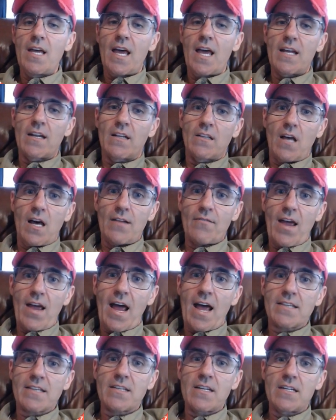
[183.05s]
And a lot of it
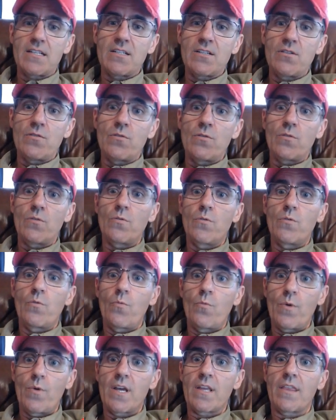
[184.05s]
has to do
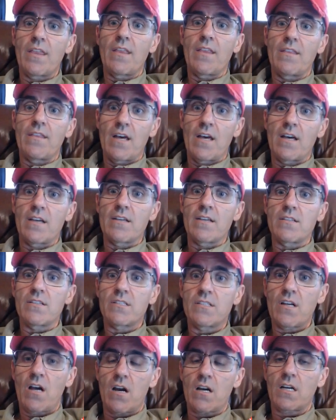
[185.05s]
with the
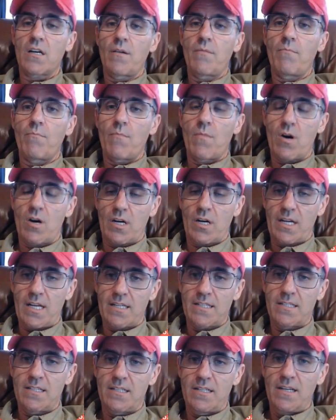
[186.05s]
stock
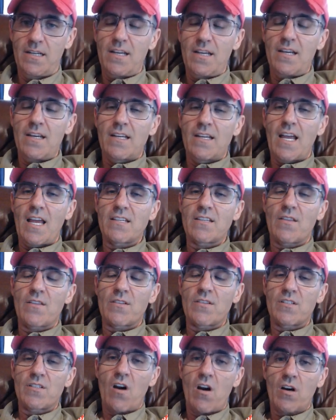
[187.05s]
market. Okay, so the
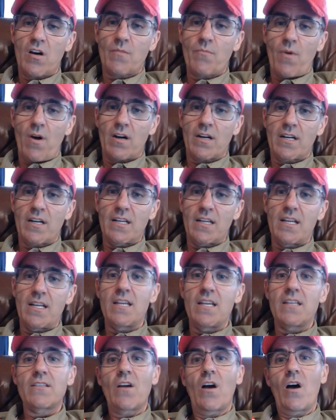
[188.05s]
stock market
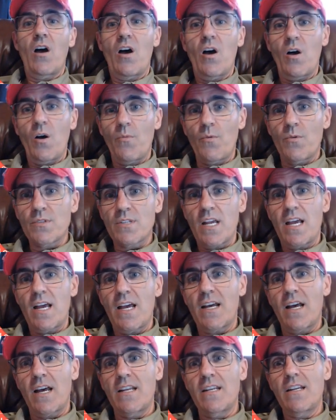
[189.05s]
is almost
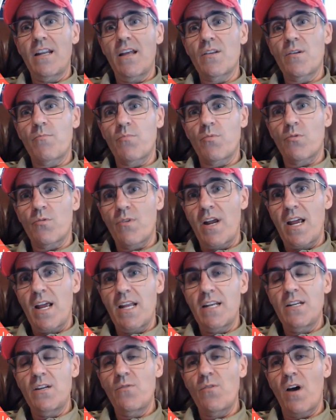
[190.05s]
at another
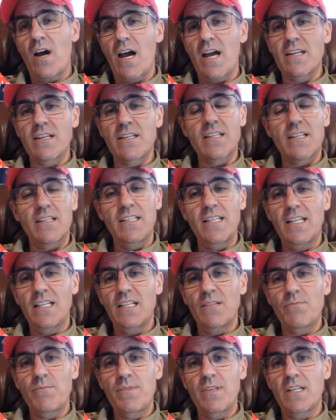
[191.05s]
brand new high. Just a
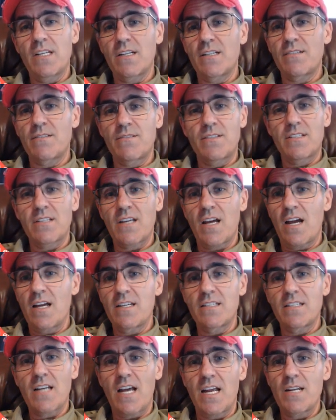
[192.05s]
little bit
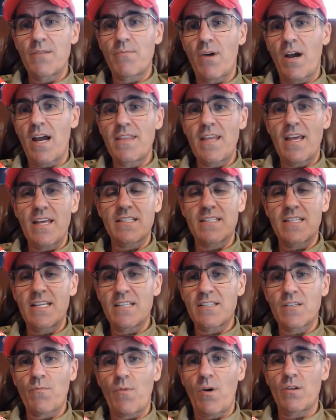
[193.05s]
tiny behind that. It's hit
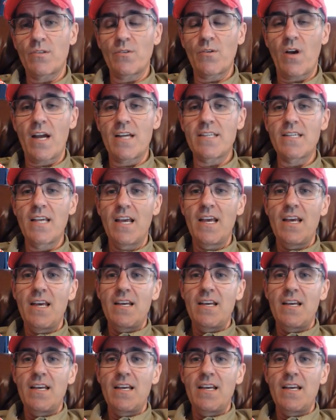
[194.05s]
some all new highs.